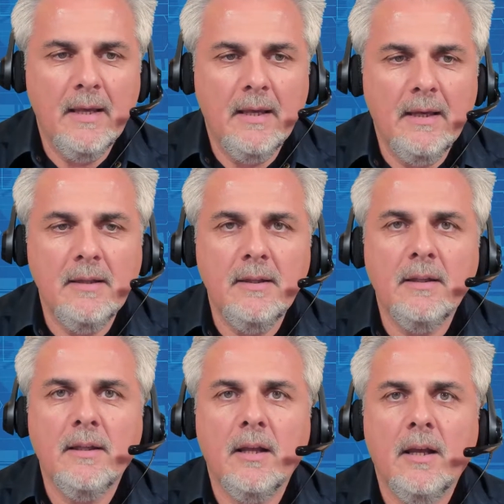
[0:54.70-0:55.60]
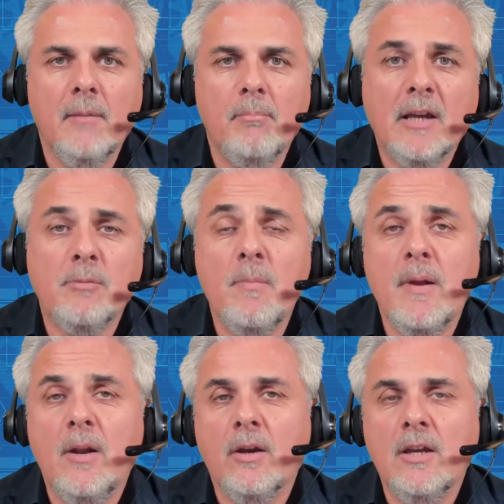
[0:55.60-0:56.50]
Indeed, MaxBulk
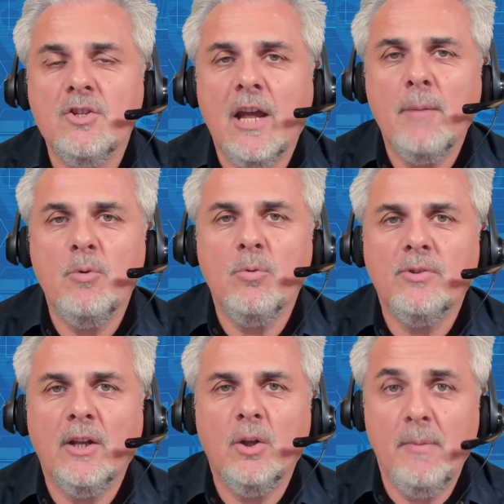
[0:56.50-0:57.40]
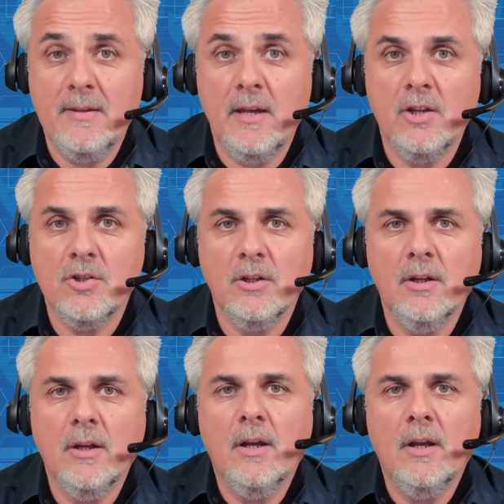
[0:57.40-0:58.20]
Mailer, each time you send a message,